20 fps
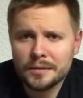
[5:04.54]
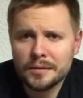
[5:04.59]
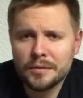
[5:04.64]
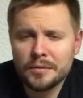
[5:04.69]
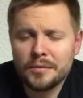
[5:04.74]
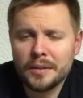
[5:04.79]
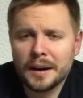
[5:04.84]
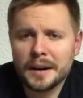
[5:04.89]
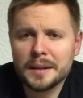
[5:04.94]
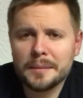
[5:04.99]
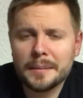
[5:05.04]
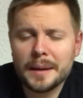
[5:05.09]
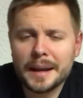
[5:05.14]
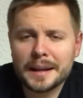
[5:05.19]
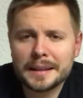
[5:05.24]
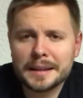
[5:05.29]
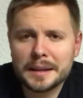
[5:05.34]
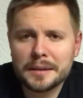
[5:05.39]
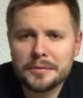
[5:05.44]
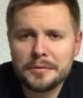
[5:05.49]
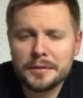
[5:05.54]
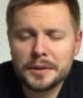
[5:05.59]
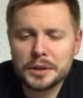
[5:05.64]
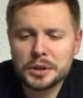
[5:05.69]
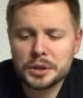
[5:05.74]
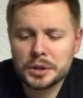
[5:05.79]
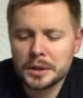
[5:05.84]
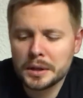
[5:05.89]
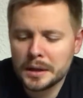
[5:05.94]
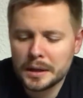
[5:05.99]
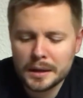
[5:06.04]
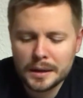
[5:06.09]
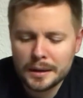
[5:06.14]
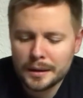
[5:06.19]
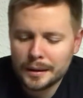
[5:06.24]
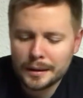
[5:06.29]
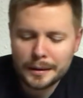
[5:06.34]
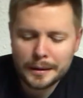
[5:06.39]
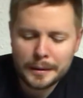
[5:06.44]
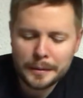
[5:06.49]
fighting back that fish.
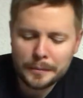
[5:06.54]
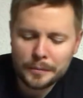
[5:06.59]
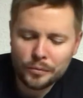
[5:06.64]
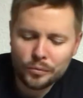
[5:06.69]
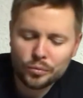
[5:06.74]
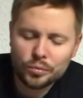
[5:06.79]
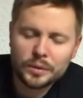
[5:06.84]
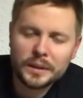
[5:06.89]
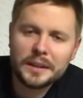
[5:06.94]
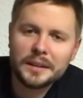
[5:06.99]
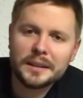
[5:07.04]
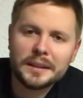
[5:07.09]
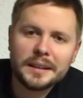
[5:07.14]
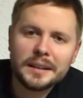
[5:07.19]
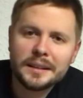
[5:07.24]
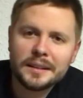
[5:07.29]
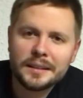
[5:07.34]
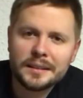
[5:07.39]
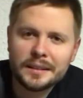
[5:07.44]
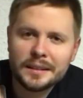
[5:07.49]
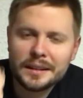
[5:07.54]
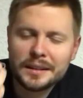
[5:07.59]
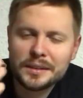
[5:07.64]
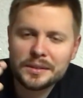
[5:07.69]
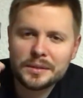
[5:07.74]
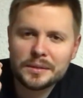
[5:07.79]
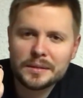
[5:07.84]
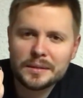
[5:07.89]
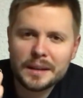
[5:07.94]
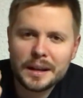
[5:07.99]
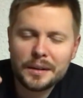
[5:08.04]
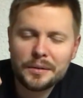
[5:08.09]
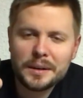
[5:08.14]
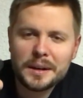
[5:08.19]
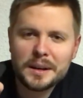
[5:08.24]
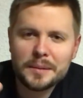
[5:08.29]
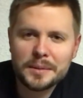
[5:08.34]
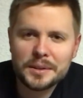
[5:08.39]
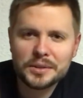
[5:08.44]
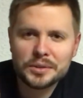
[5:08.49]
Reeling, I don't need
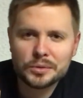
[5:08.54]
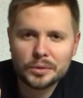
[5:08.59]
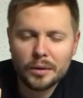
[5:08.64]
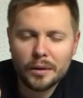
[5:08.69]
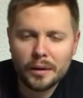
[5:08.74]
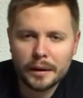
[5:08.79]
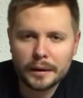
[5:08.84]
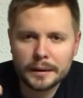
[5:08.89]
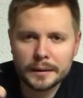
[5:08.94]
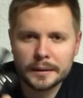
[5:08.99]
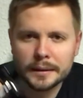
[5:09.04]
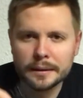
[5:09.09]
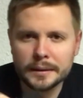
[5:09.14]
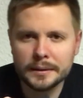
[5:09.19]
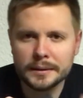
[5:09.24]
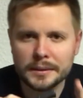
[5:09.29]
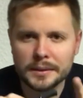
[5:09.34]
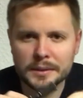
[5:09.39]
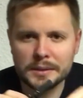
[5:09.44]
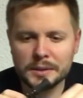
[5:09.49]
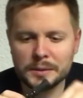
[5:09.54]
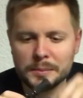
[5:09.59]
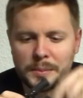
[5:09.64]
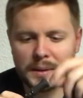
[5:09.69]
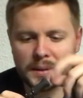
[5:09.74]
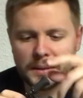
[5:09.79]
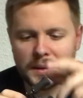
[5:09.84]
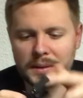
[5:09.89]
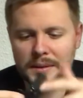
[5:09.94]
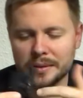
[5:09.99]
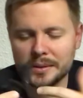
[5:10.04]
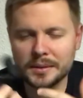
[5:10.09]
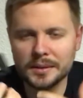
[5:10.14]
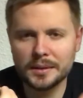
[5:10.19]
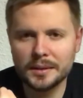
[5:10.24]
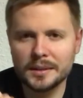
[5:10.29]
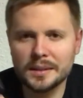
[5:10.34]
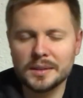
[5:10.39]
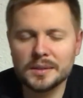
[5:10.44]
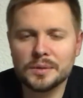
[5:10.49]
to be strong to spin this.
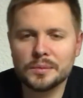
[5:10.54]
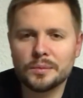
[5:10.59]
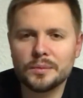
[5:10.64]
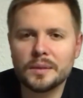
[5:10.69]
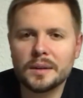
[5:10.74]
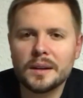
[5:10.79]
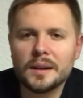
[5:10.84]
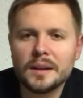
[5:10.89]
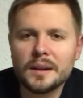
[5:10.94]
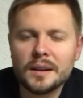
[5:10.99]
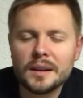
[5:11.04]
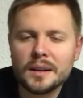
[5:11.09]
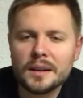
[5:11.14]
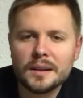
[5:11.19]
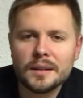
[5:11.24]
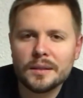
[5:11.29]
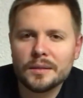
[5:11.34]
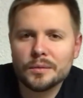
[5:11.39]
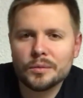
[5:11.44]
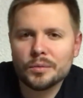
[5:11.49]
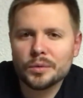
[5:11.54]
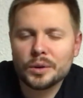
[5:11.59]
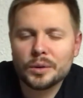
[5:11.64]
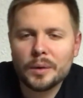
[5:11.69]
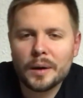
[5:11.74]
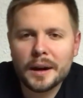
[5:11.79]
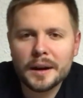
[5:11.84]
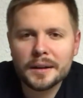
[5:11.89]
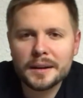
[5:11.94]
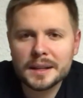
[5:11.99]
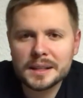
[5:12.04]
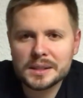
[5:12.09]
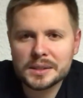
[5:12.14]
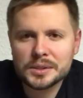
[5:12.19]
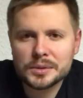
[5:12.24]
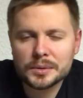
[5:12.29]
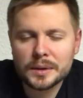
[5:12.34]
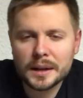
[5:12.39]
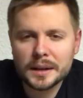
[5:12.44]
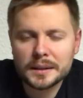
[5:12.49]
It doesn't require any
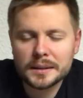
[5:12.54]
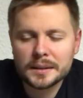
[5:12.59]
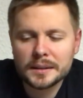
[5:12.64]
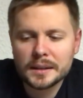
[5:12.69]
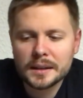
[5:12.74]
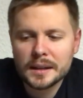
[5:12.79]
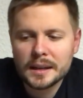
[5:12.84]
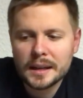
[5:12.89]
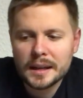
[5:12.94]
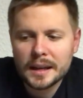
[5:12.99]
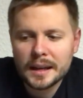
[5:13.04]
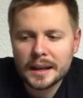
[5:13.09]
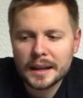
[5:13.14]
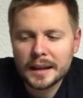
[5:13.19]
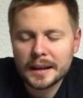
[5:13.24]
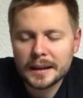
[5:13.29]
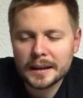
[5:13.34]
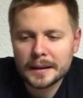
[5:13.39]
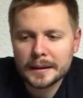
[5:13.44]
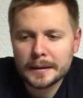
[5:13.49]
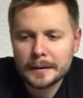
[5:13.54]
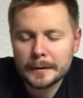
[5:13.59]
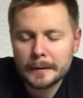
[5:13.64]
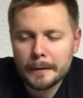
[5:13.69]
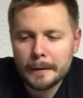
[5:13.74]
strength. And